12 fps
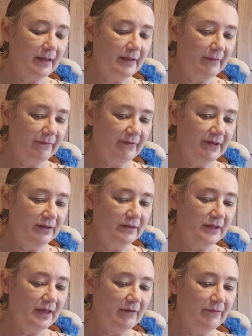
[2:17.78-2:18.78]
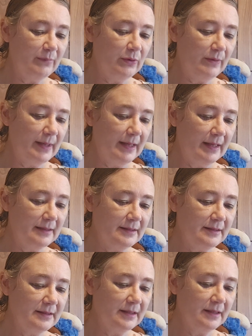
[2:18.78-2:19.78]
the field of
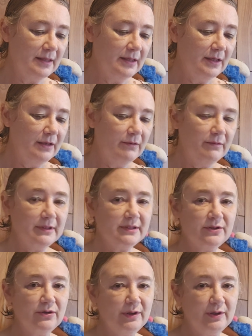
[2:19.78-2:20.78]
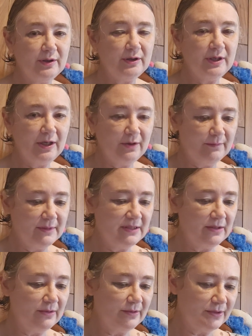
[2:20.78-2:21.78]
Boaz, who is Naomi's
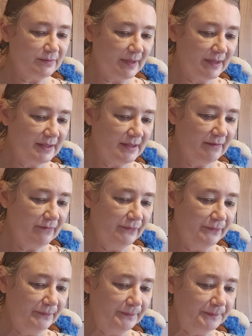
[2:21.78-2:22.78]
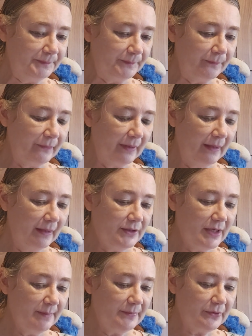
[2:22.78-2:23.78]
close relative.
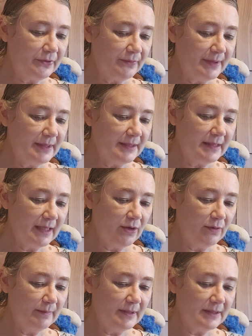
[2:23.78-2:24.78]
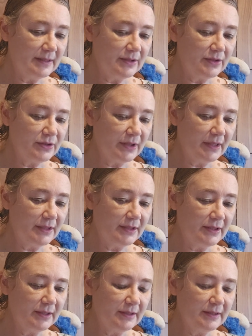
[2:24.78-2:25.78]
Chapter 3 is Naomi's
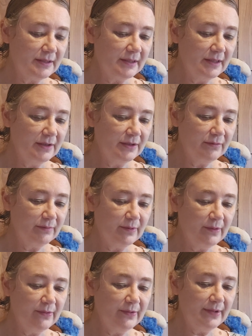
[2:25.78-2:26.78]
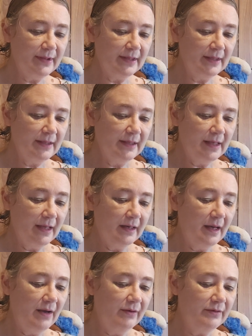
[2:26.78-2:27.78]
instructions to Ruth on
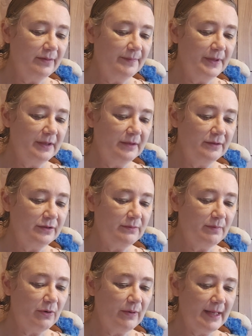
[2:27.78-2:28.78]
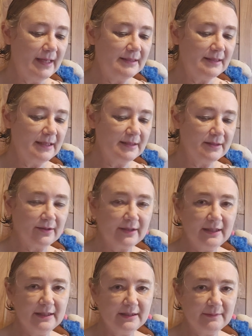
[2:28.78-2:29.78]
how to appeal to Boaz as their
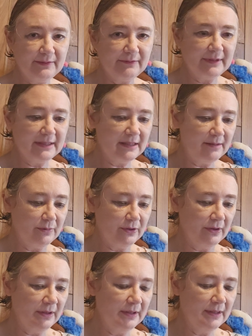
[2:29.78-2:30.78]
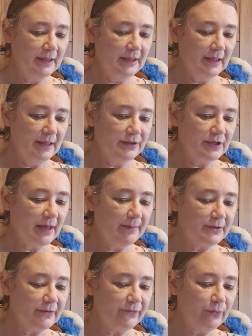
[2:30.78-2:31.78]
kinsman redeemer. And
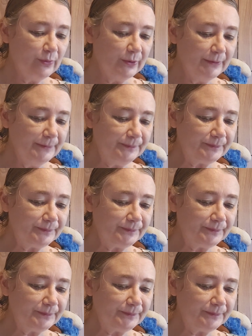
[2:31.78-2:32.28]
chapter 4